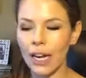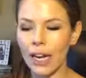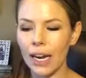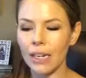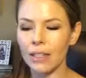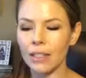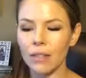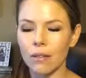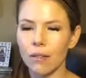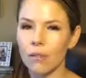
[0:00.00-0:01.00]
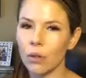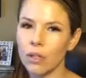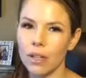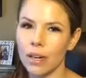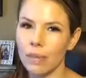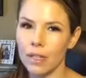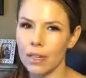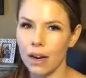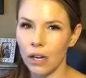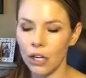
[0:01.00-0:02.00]
it's most of the time it's
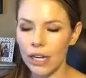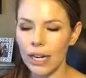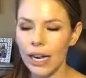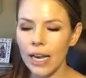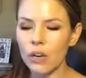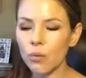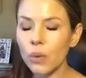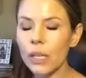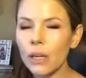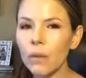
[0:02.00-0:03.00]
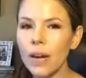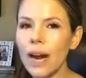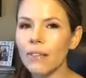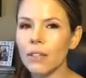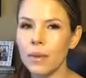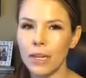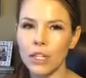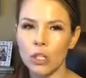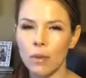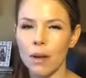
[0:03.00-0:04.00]
not good. You really would have to be
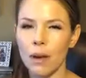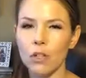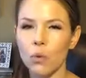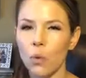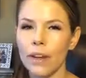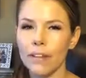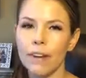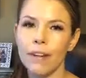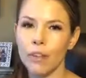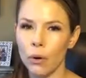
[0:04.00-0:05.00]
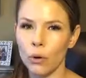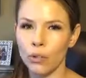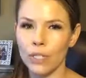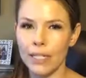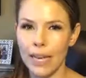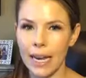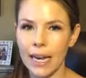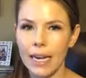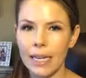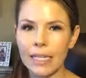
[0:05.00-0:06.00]
consuming about 25 yogurts a
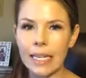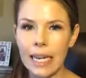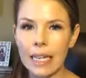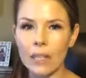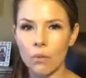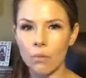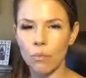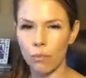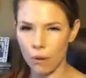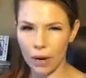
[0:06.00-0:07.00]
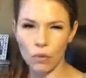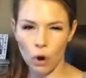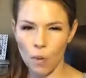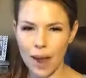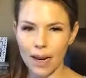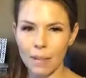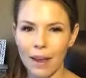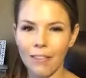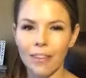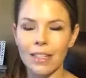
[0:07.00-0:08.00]
day to get the pre and probiotic
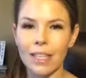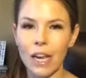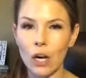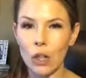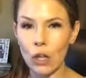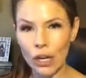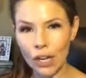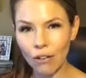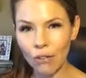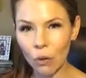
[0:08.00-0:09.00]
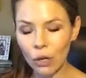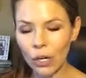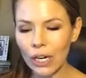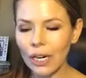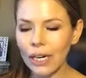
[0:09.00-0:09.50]
benefits that you're looking for.